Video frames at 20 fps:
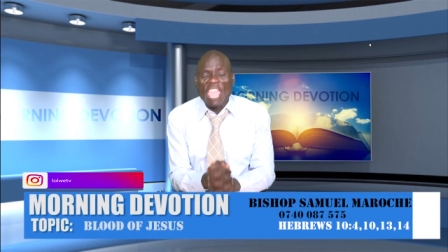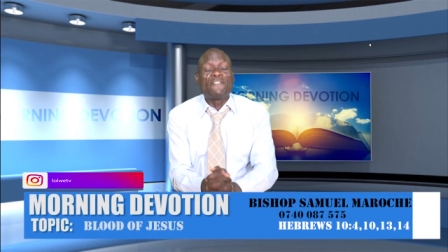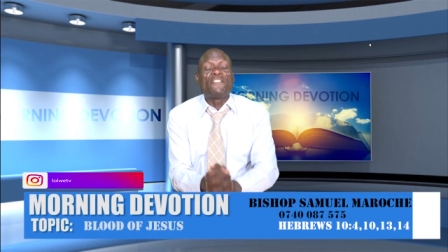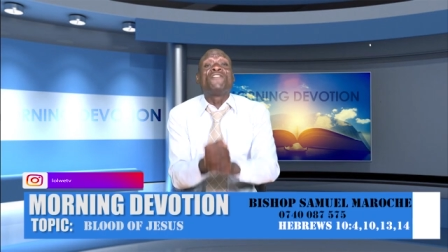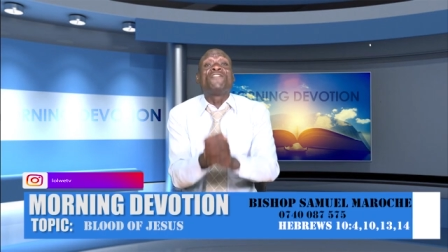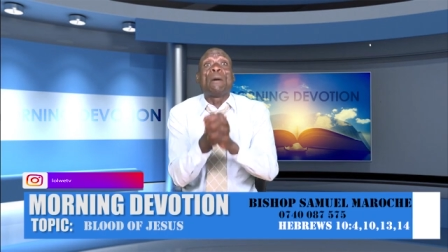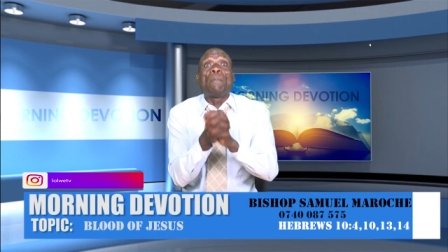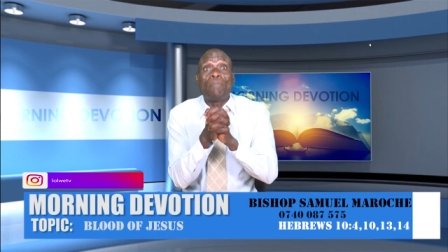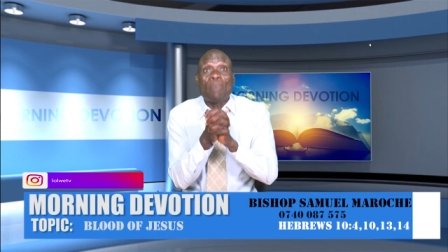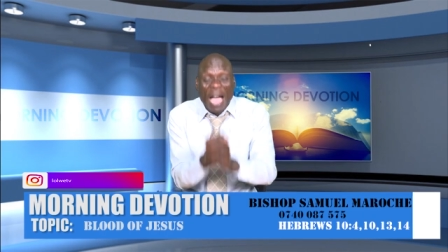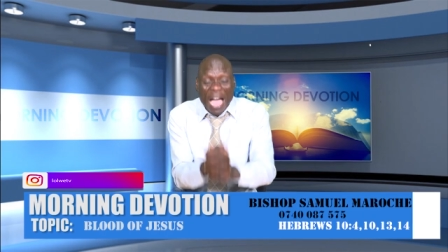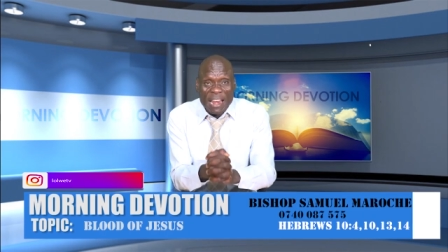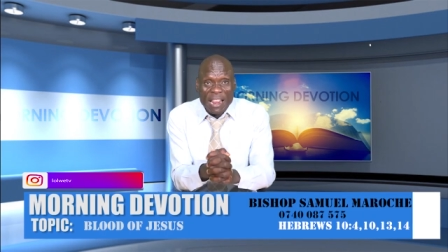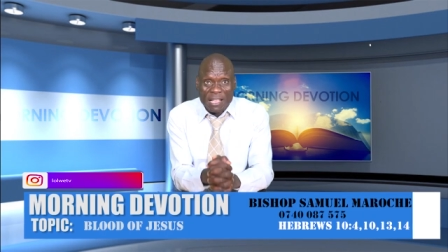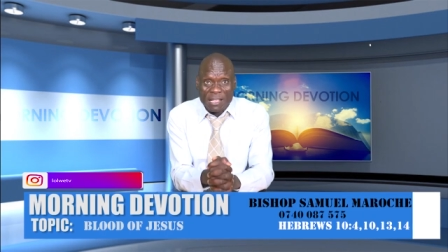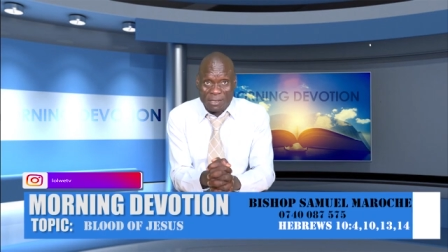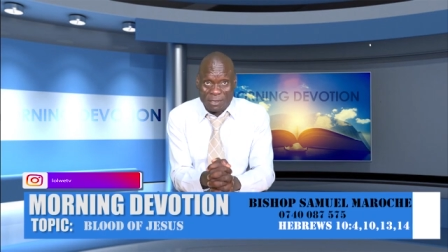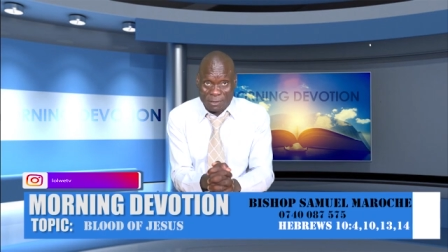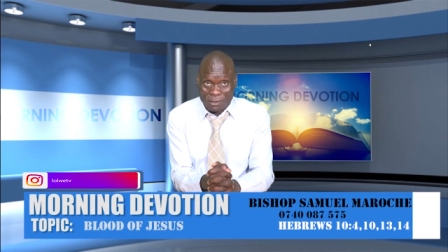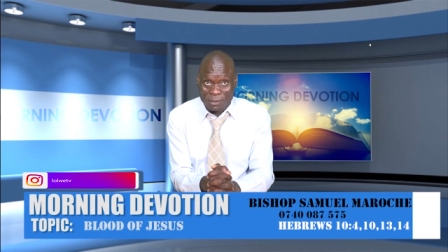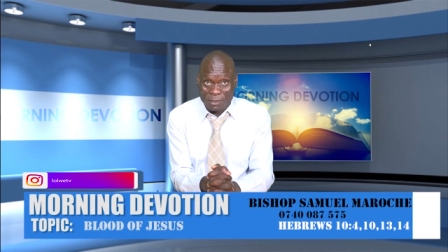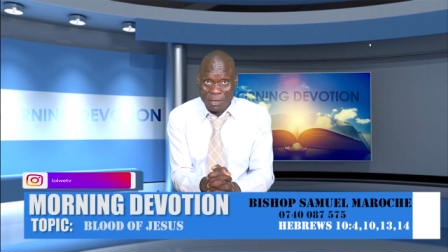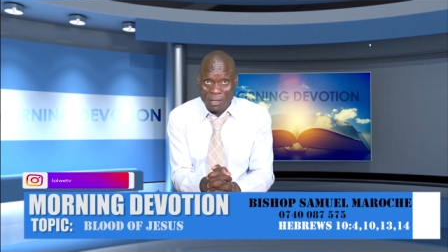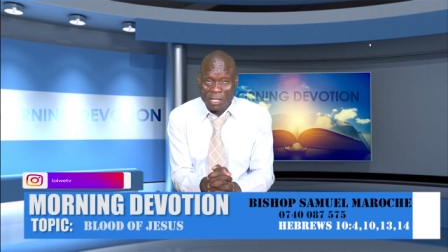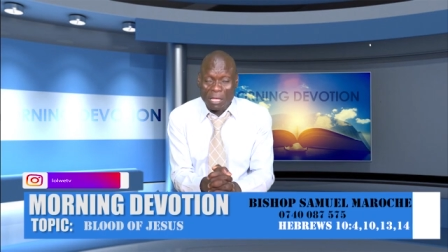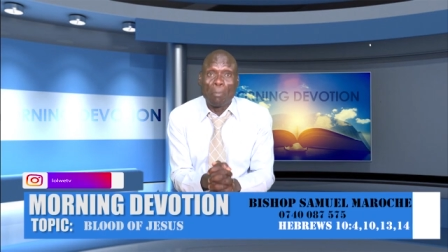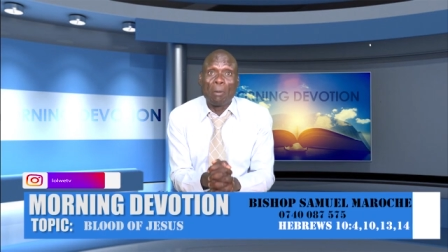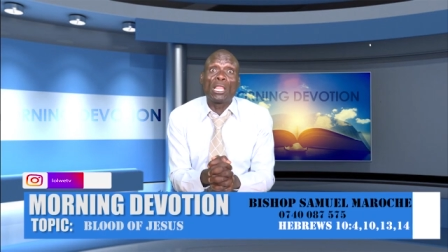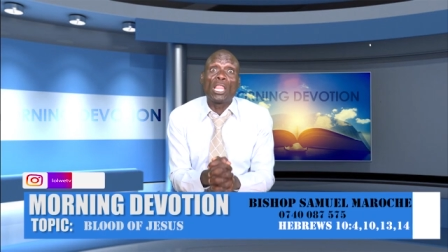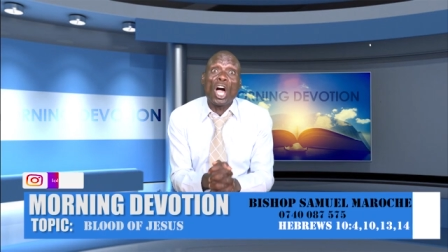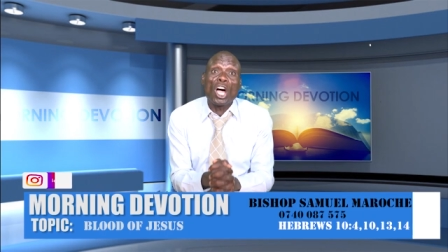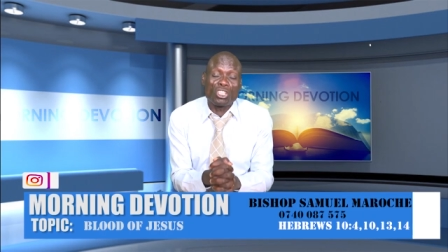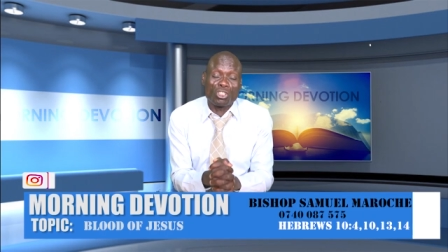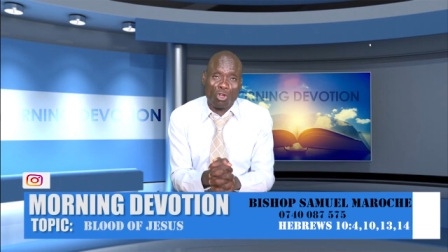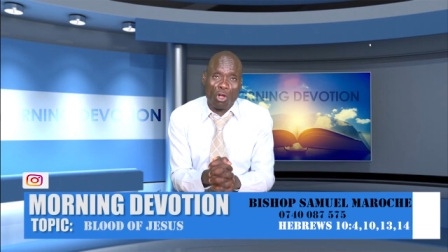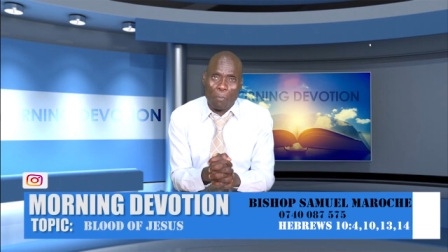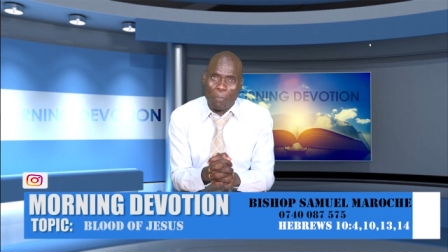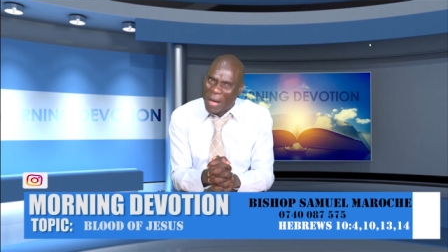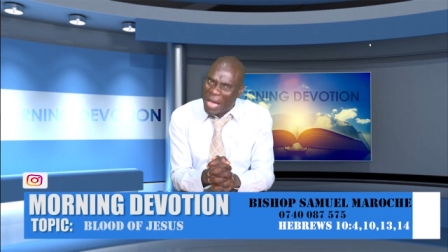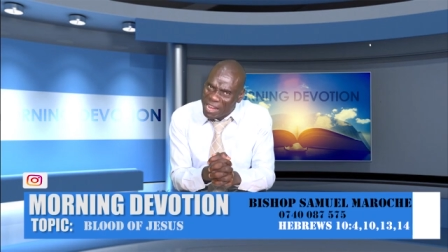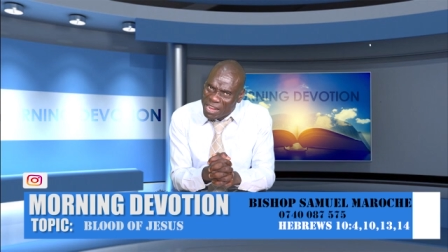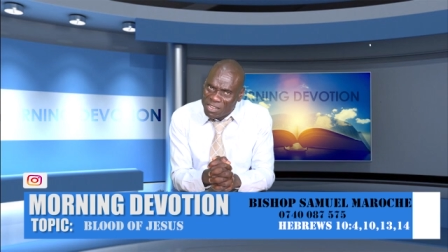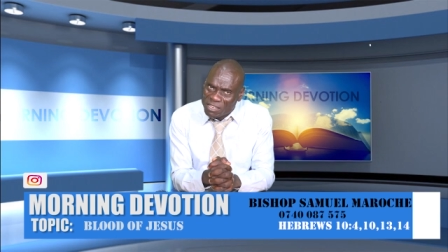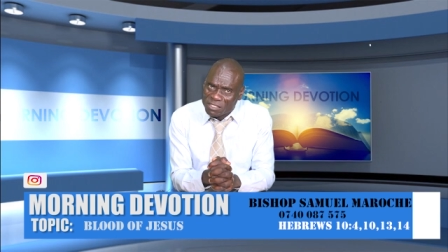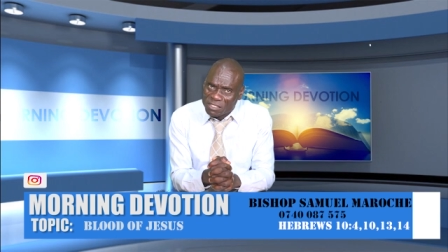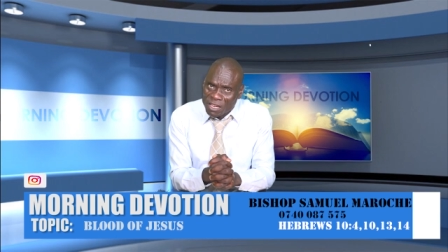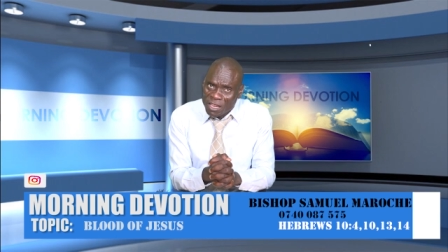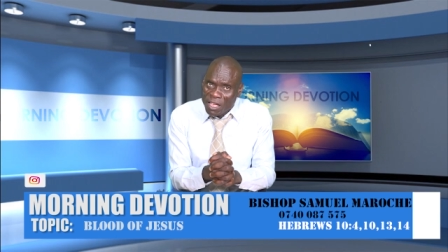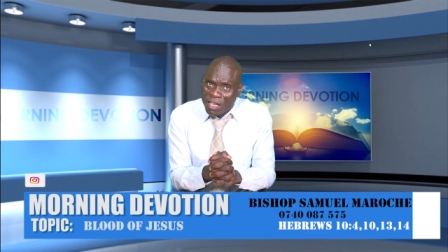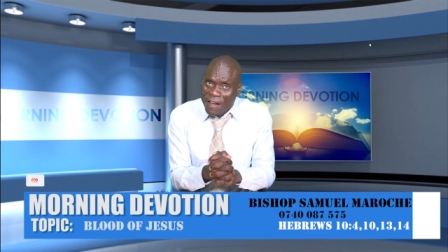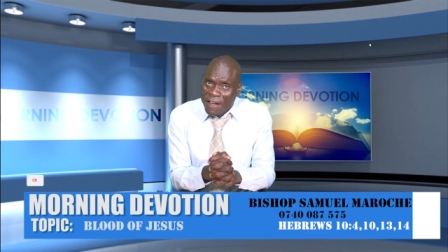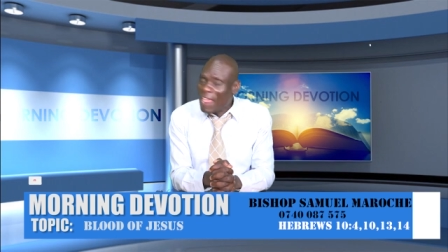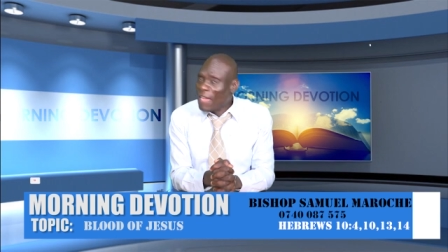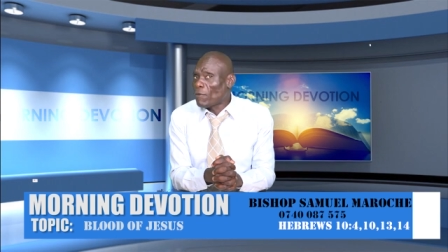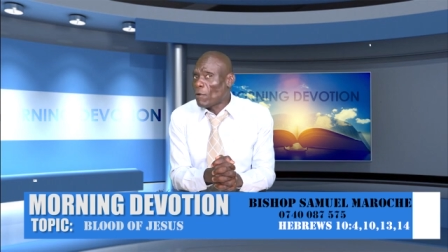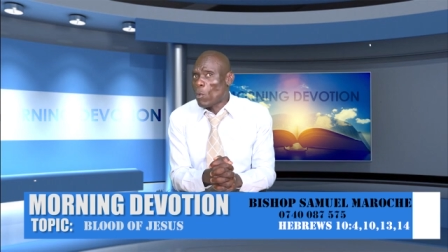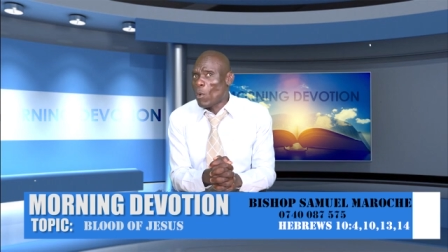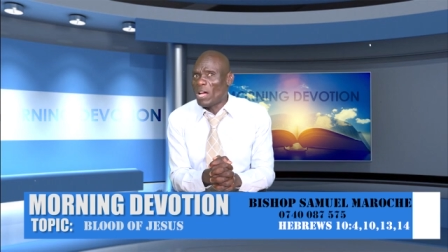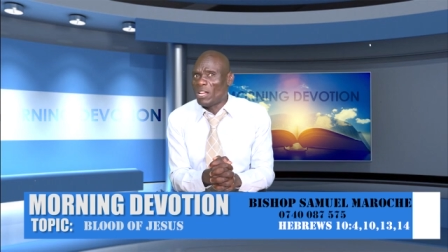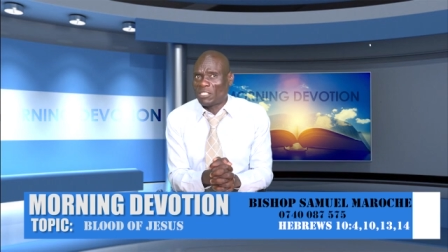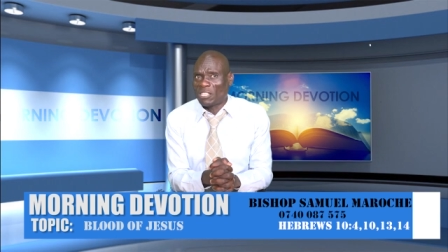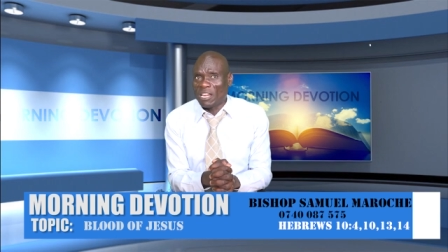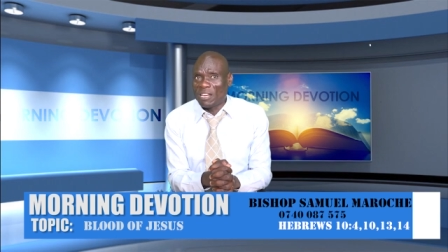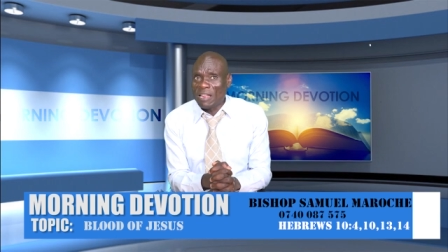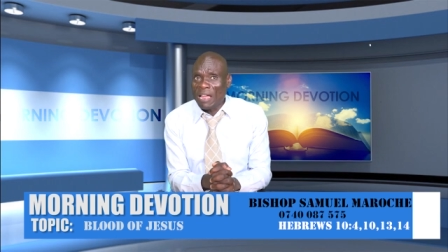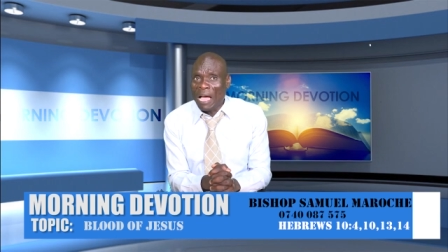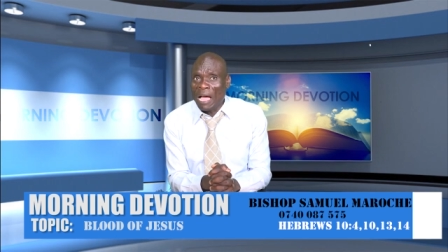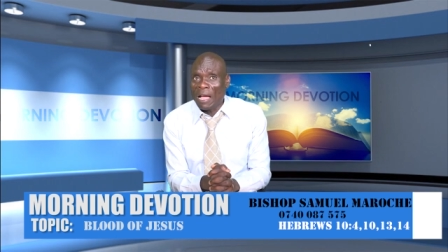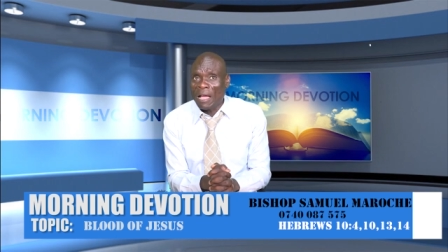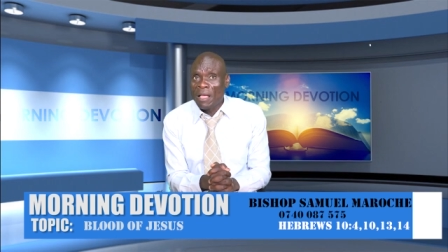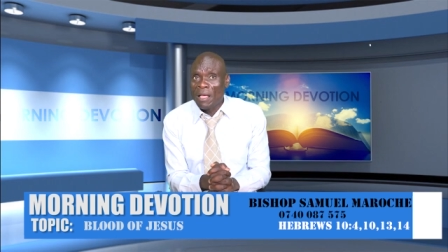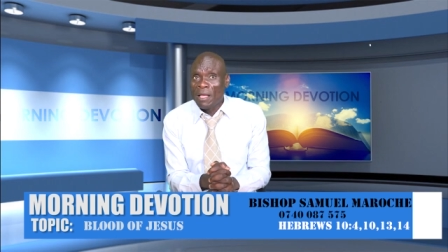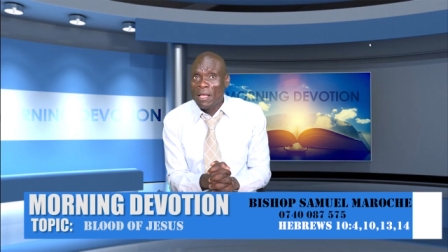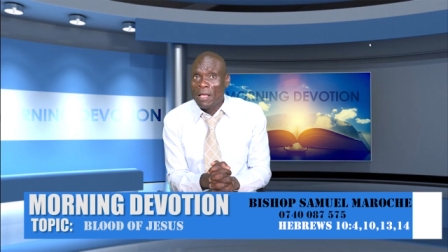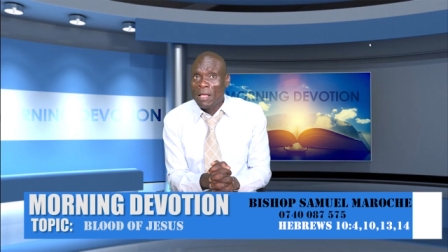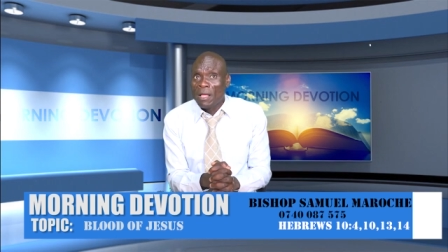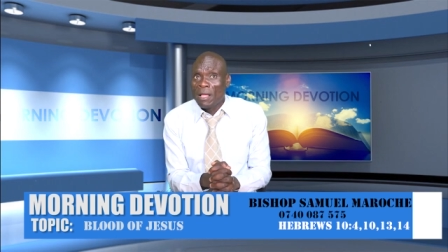Even the parents, the biological parents, never wanted her.